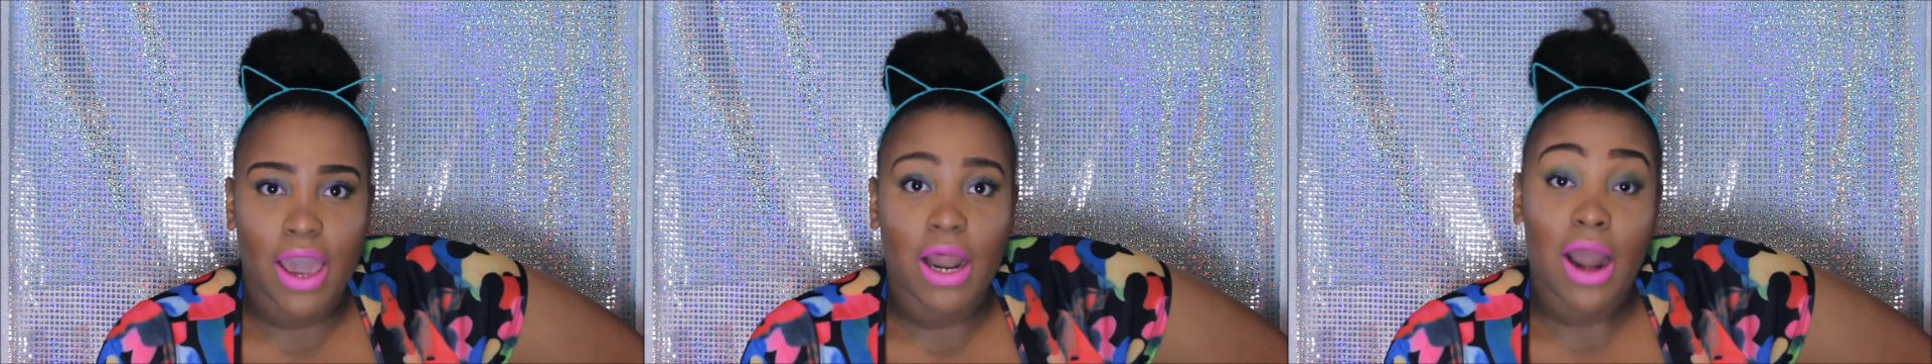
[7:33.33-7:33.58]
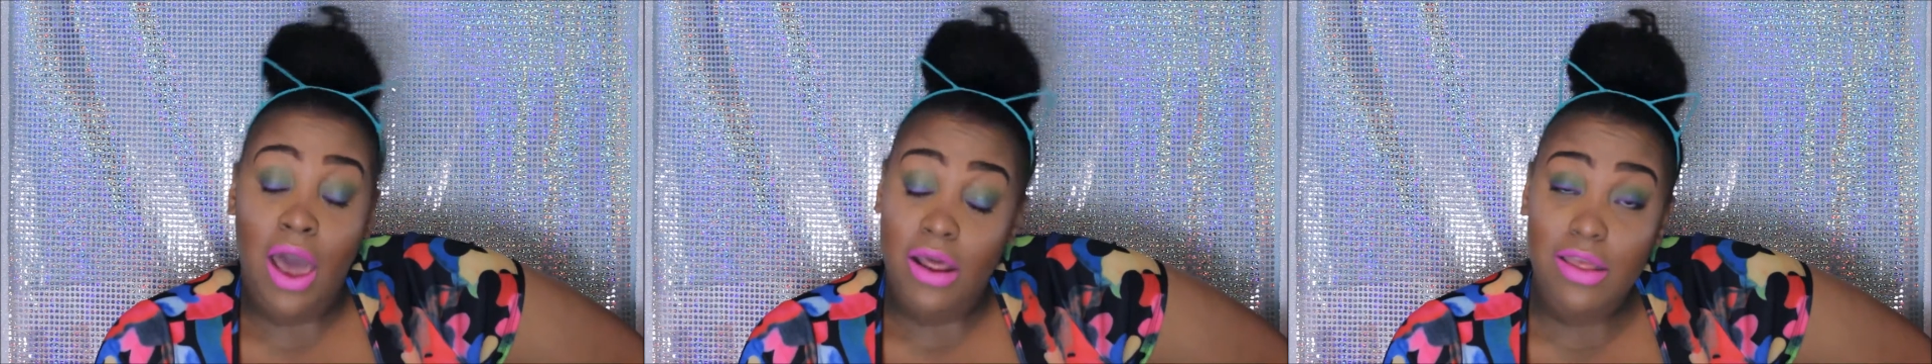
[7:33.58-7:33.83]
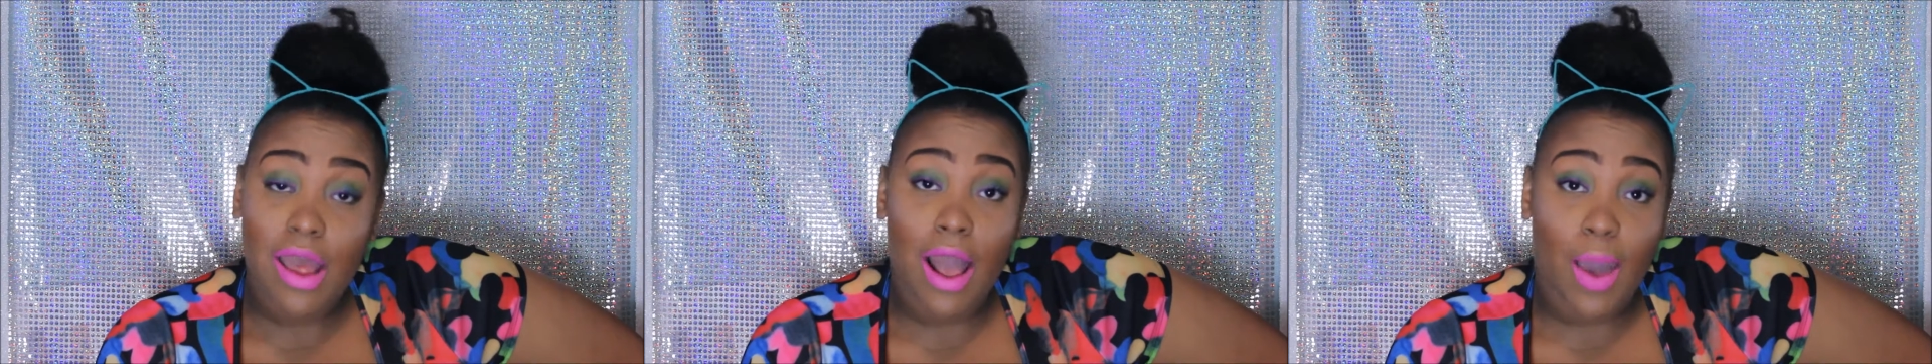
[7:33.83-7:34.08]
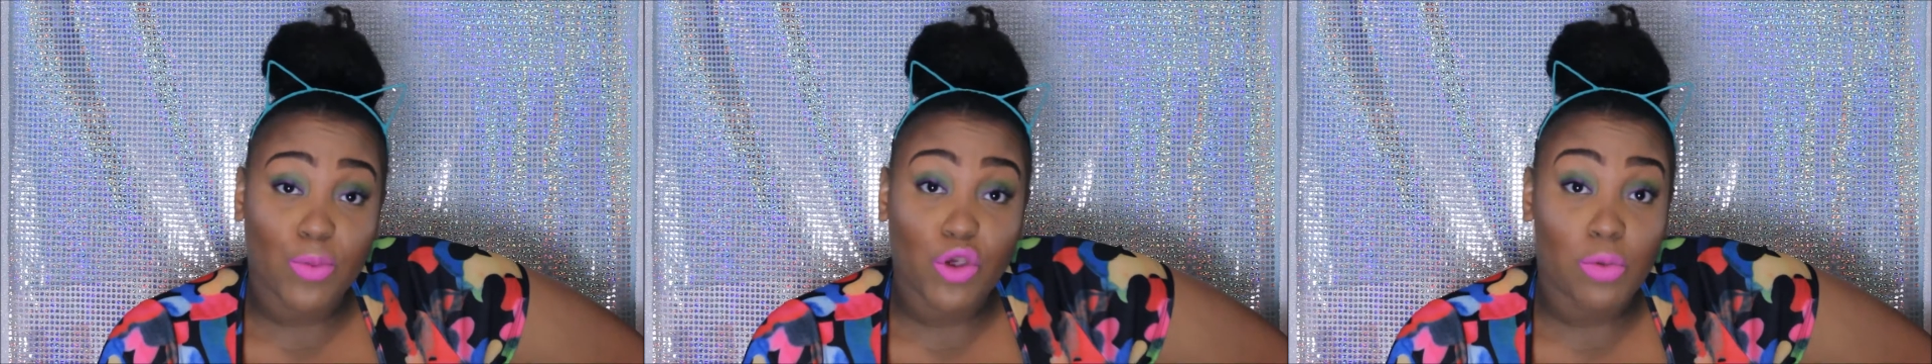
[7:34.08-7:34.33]
And a lot of
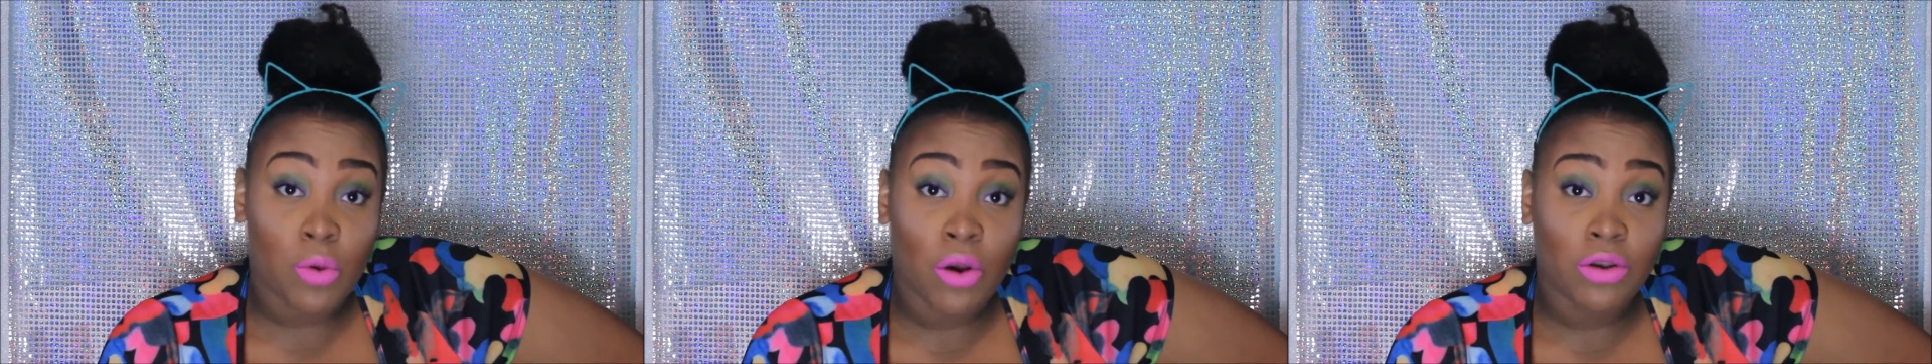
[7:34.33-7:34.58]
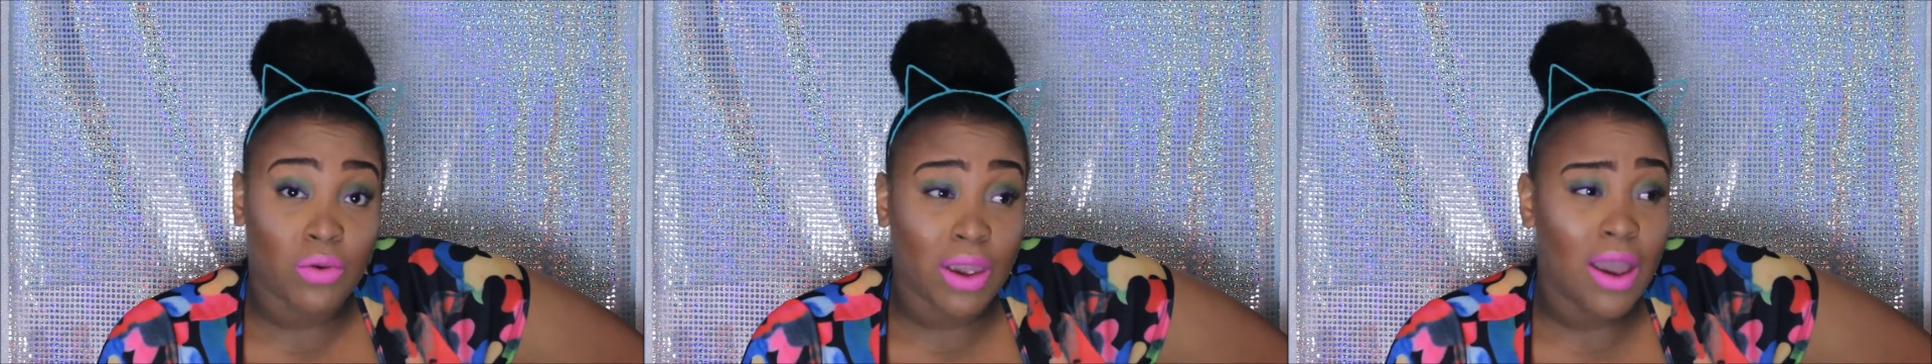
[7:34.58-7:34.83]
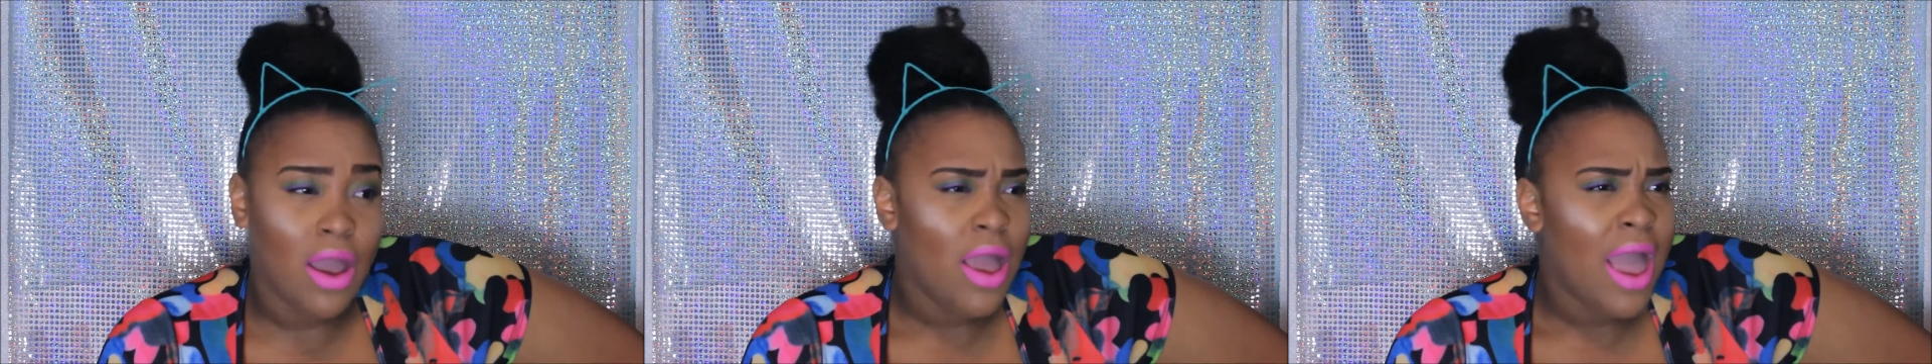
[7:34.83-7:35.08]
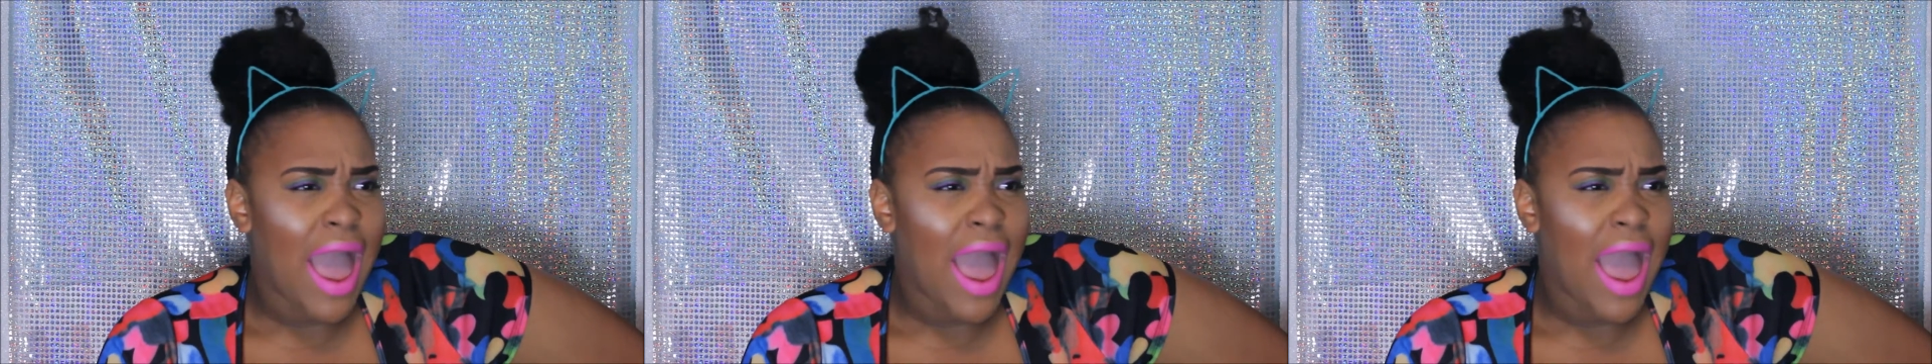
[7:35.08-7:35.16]
times you'll be wondering,